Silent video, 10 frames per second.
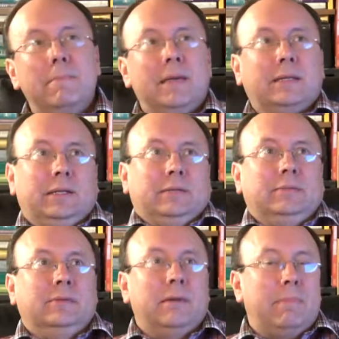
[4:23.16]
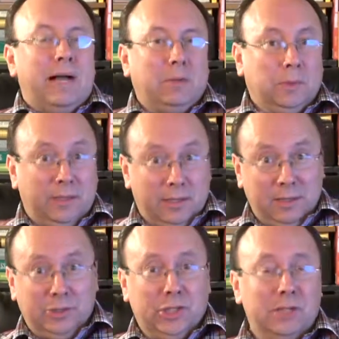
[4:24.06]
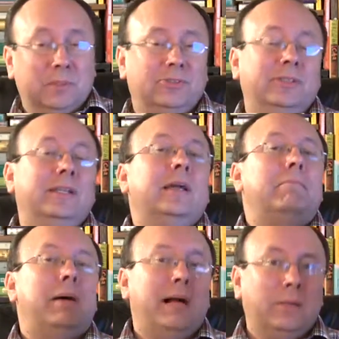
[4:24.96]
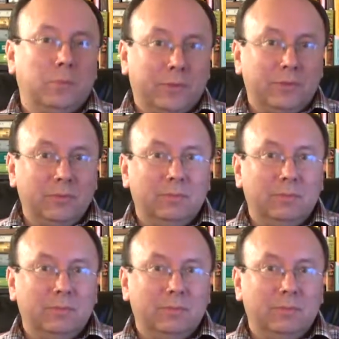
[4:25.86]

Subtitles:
meant, combined with the illegitimacy, combined with